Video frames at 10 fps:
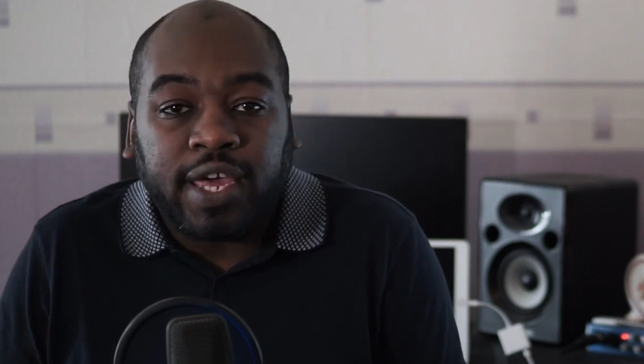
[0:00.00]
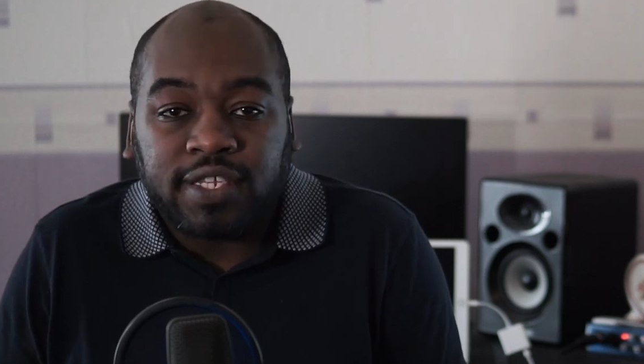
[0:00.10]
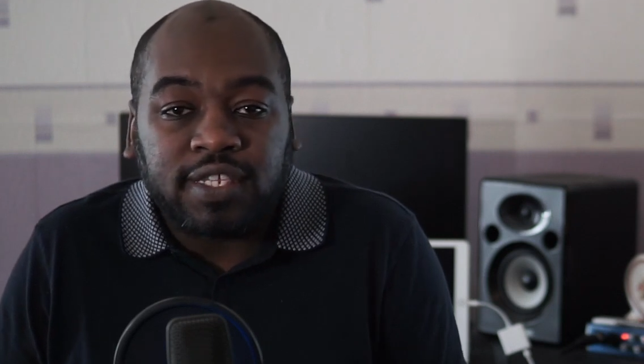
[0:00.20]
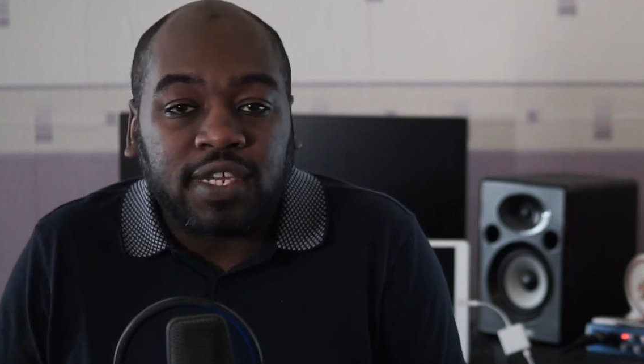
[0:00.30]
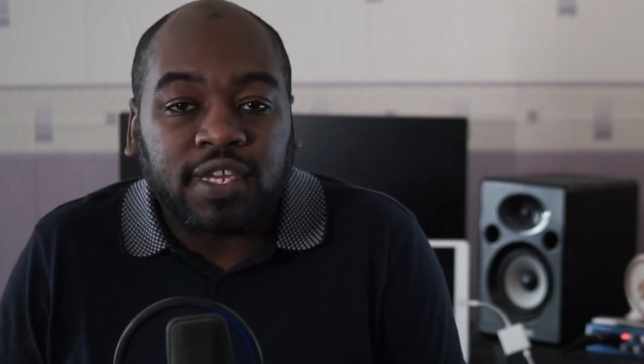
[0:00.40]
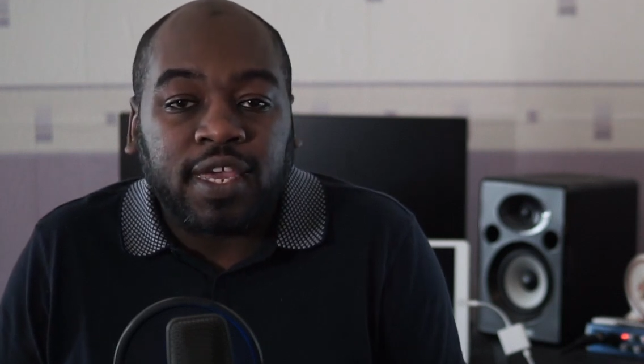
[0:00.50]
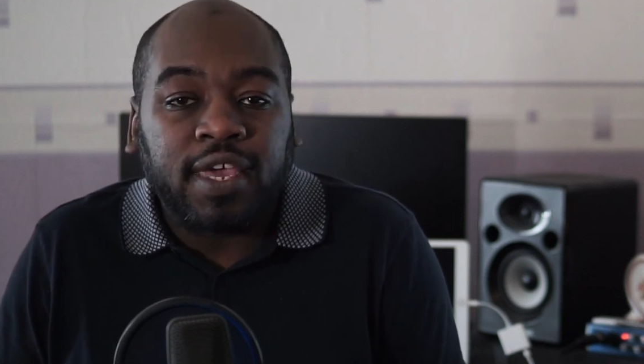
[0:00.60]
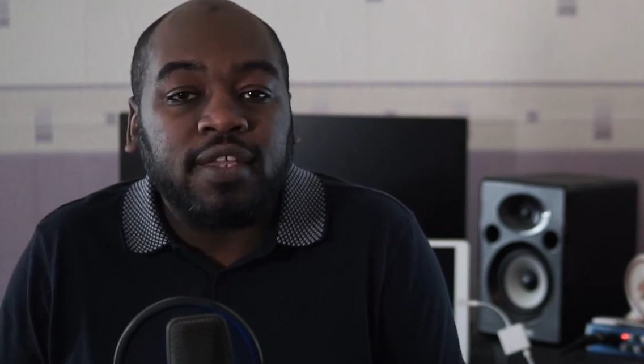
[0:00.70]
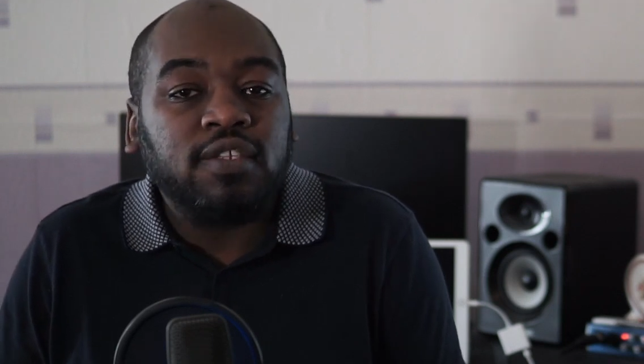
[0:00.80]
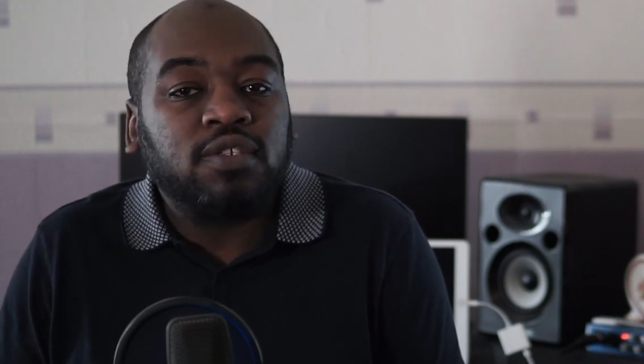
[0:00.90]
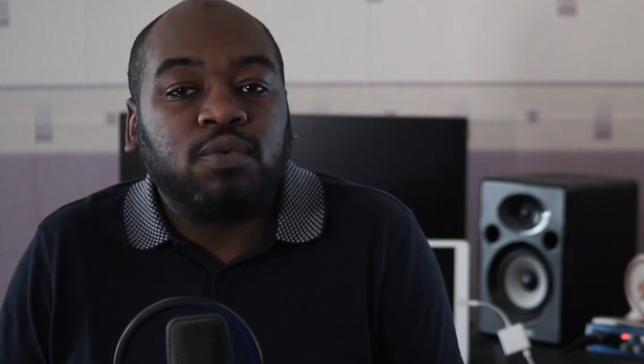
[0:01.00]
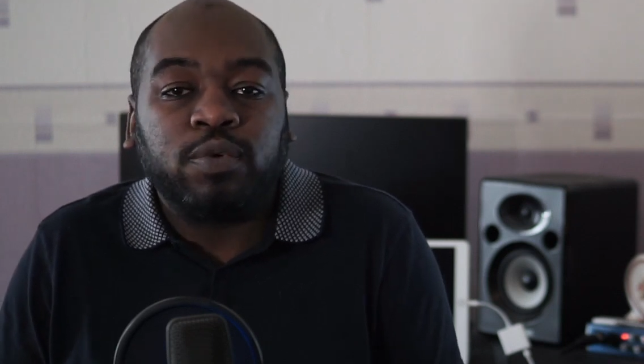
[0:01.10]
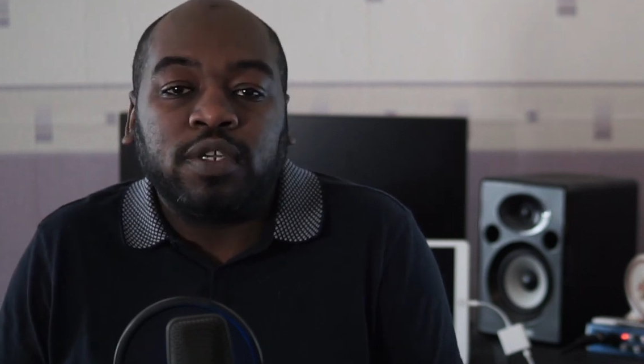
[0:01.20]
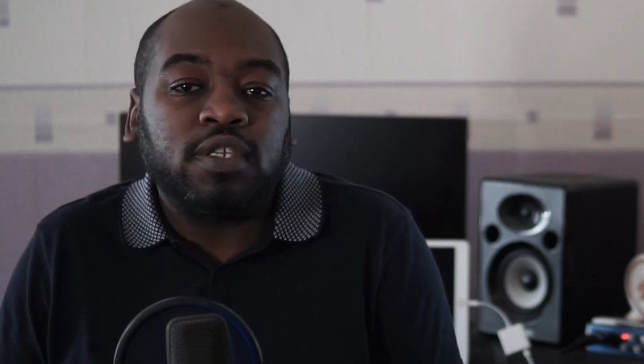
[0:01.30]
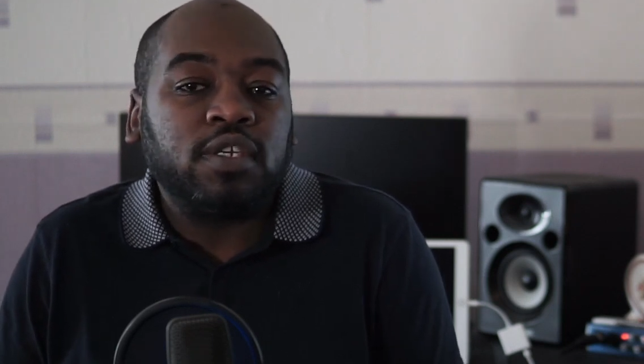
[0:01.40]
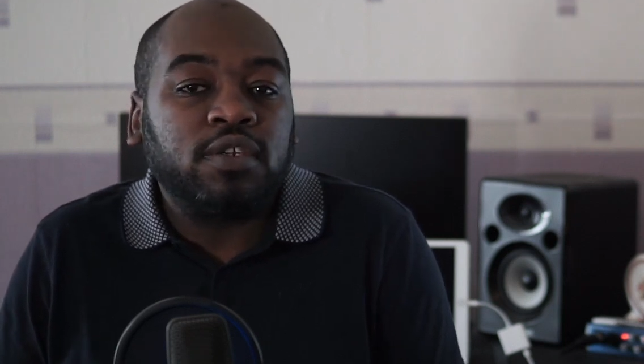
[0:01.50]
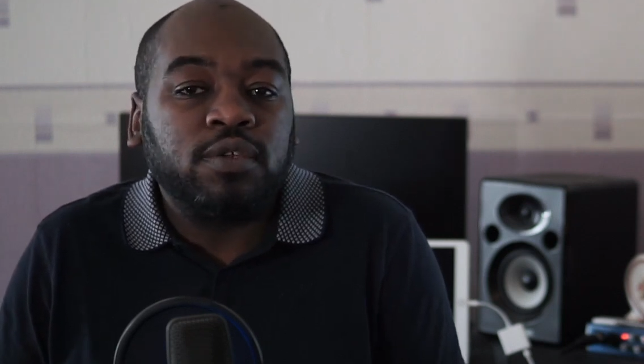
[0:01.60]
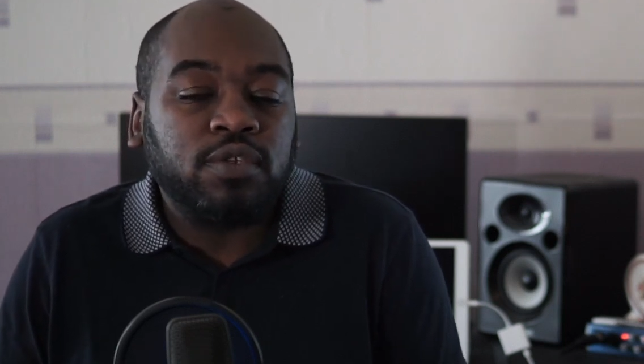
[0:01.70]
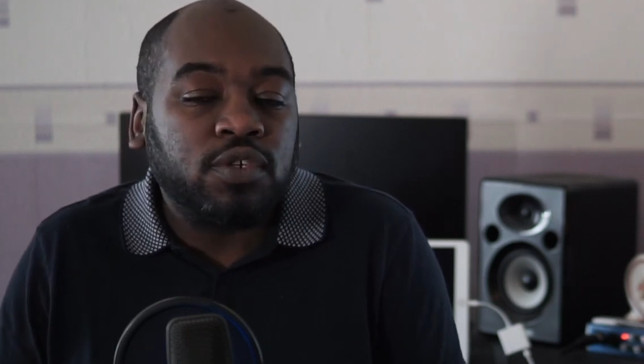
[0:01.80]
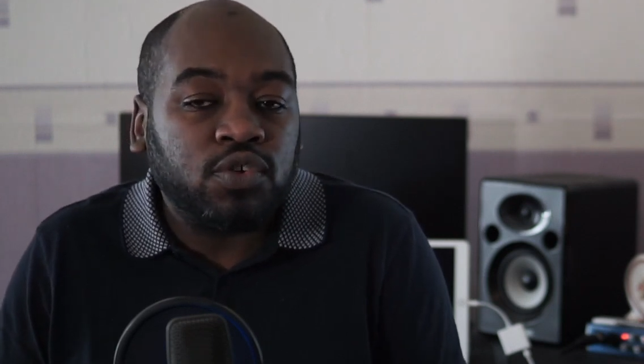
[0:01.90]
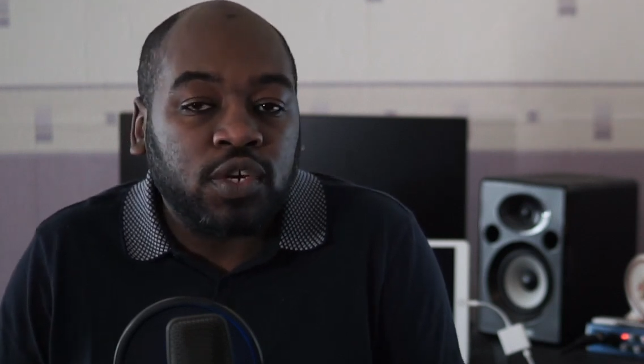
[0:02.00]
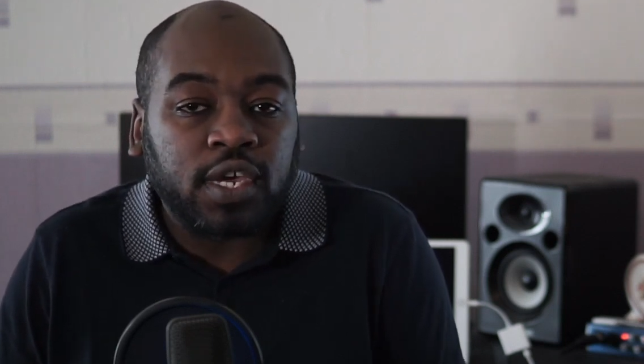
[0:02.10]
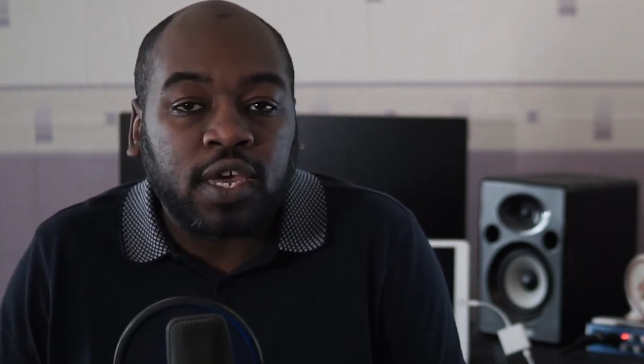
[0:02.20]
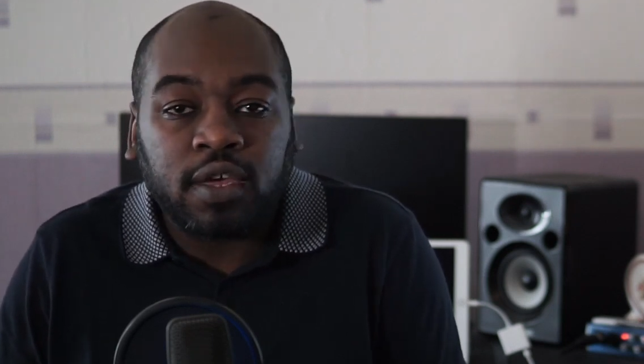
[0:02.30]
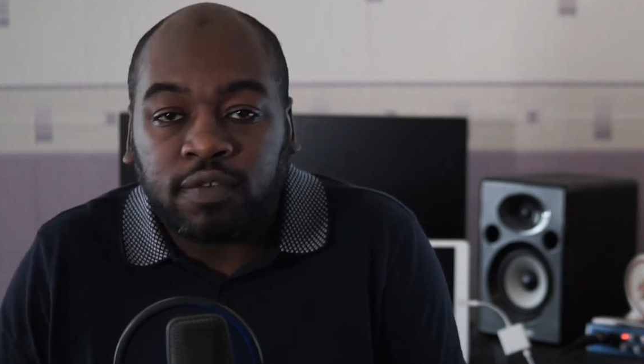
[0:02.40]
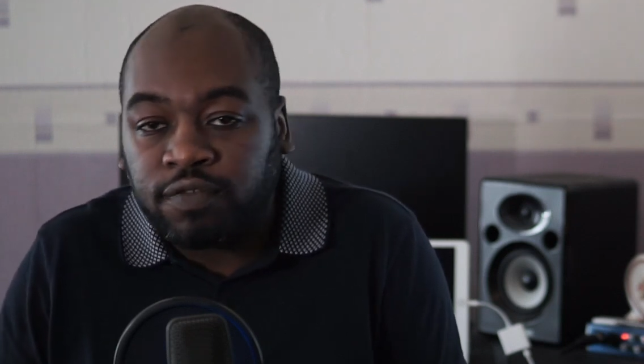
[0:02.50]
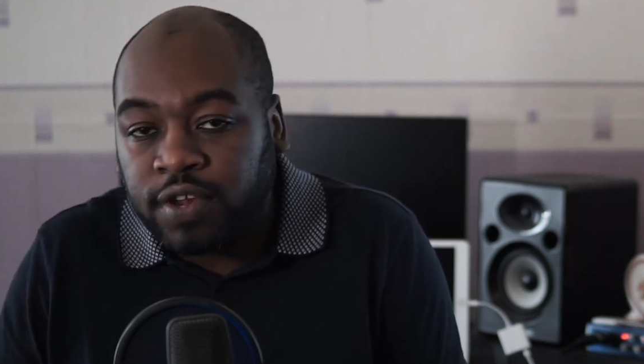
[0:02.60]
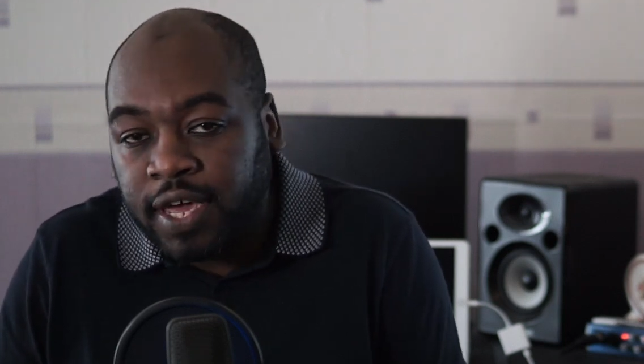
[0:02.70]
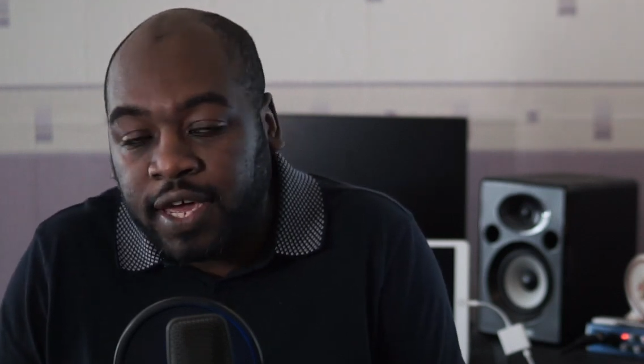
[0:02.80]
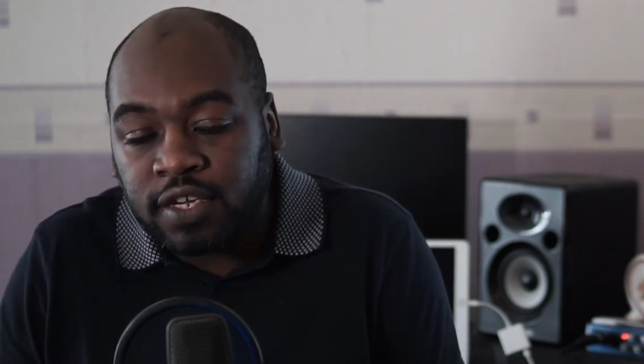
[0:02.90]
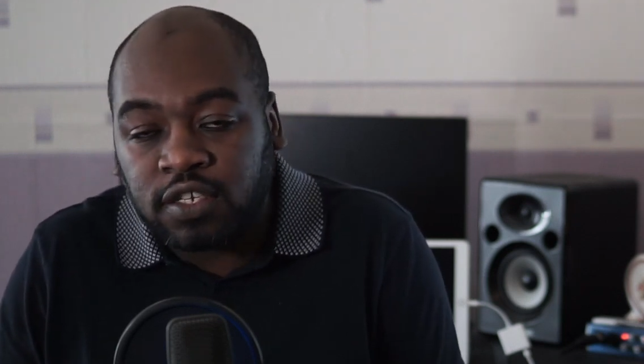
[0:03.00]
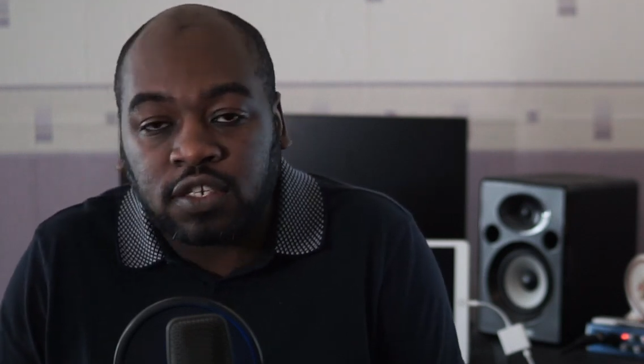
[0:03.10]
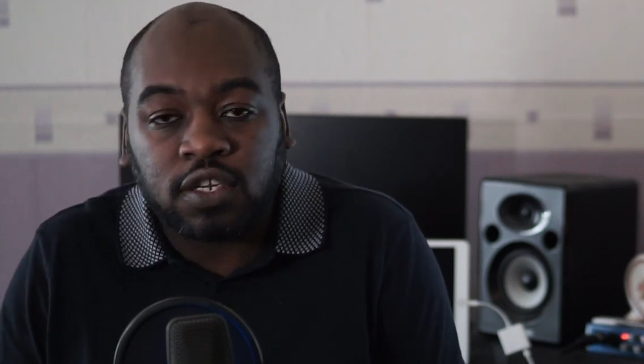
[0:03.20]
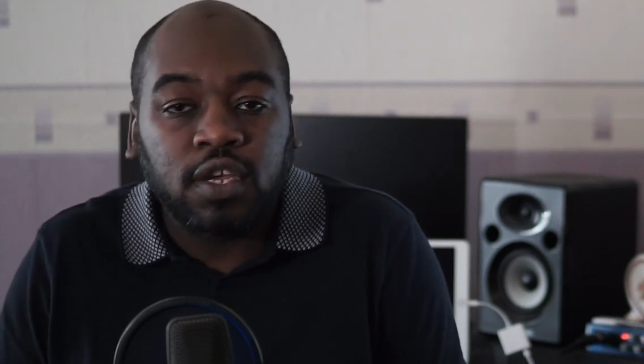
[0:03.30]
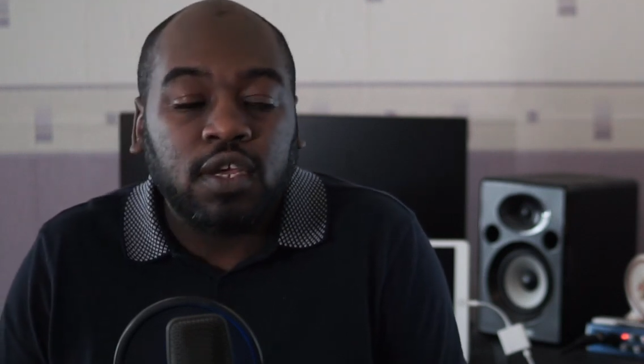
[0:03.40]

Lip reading: lighting kit, which includes a trigger, a flash,